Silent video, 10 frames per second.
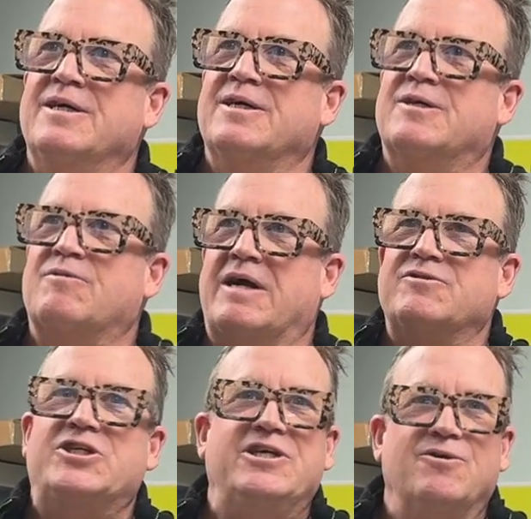
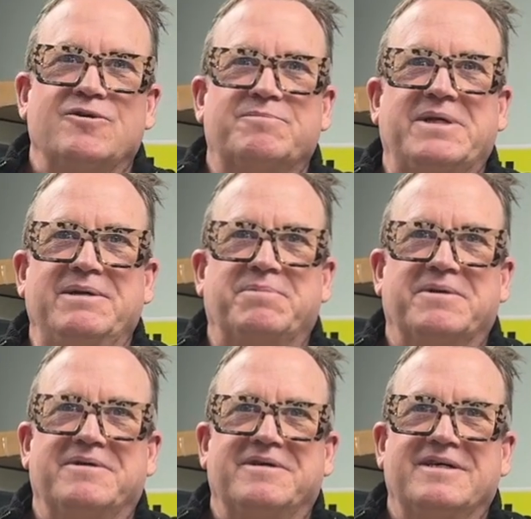grouchy old
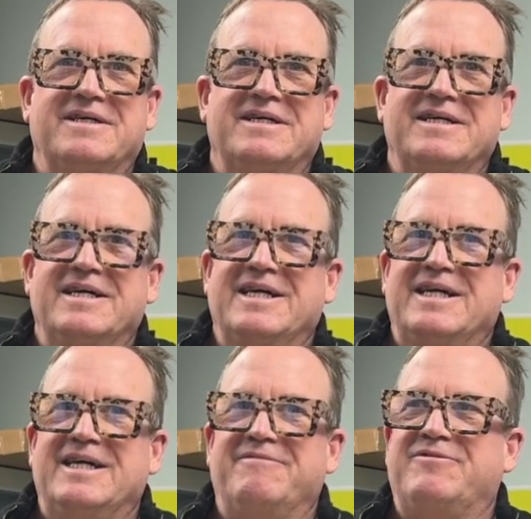people,
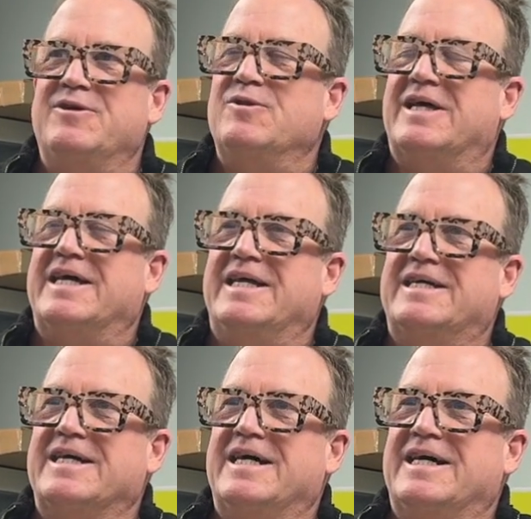if you like
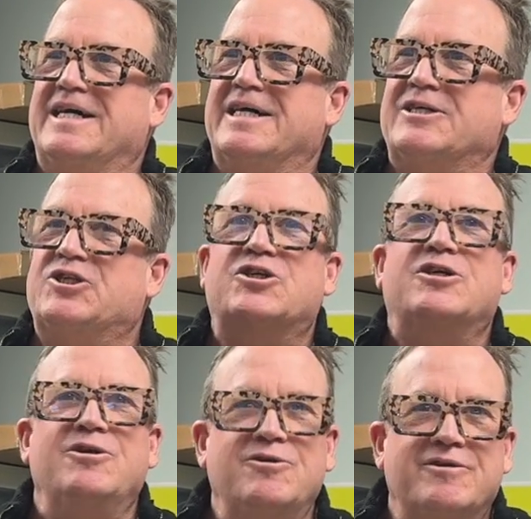
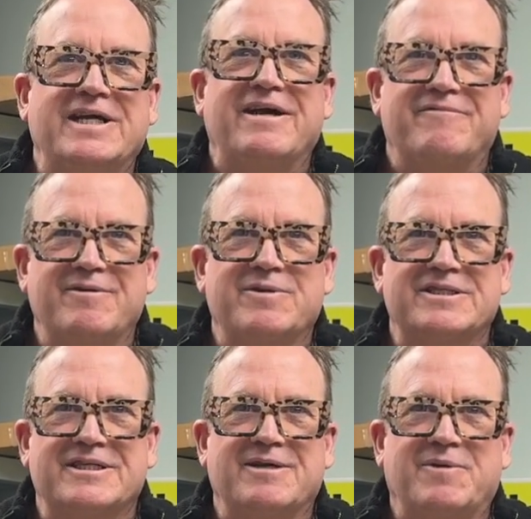charcuterie every
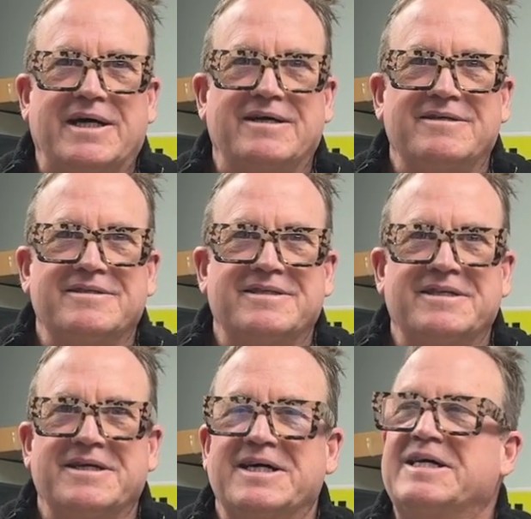once in a while,
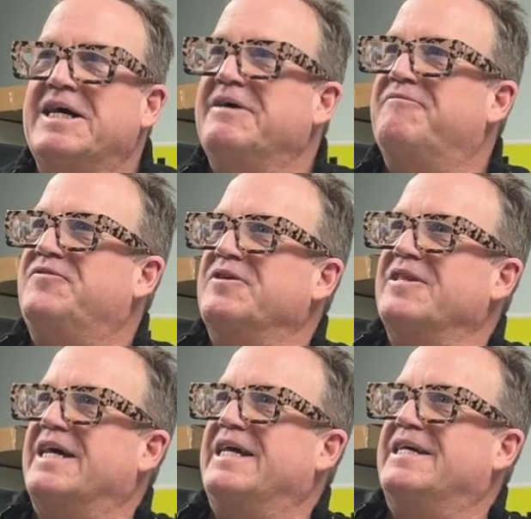if you
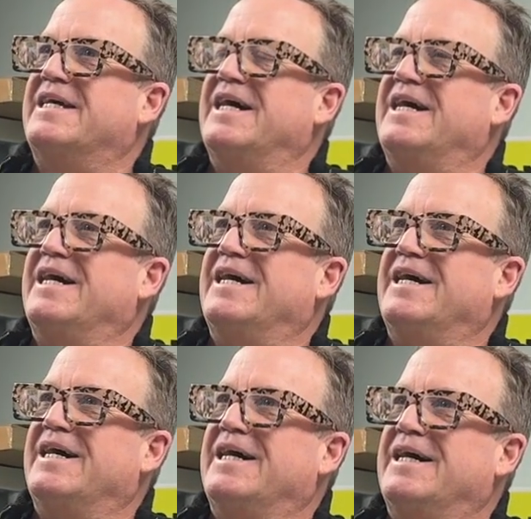like
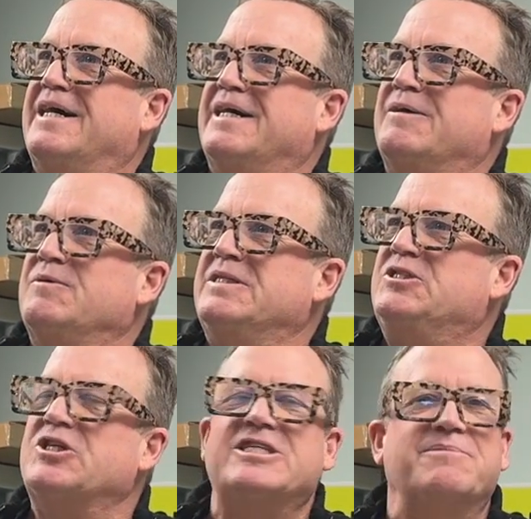
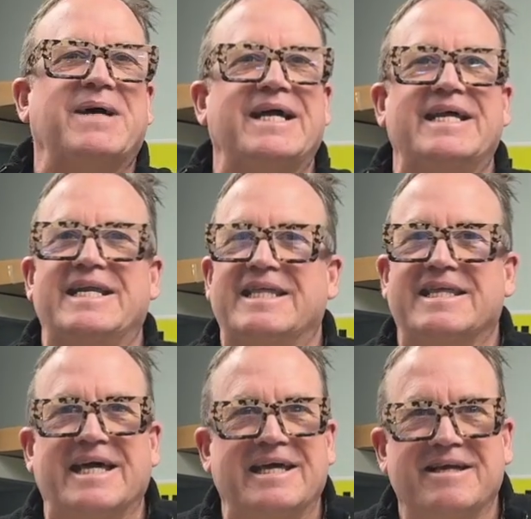just about
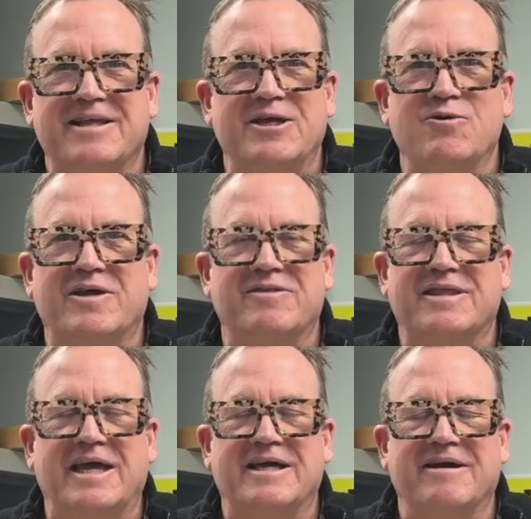anything that you can
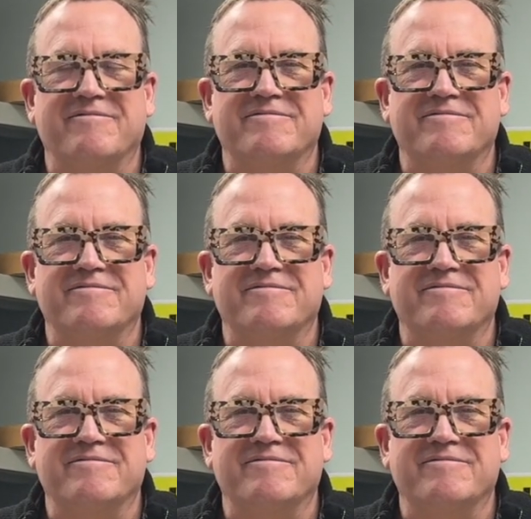think of.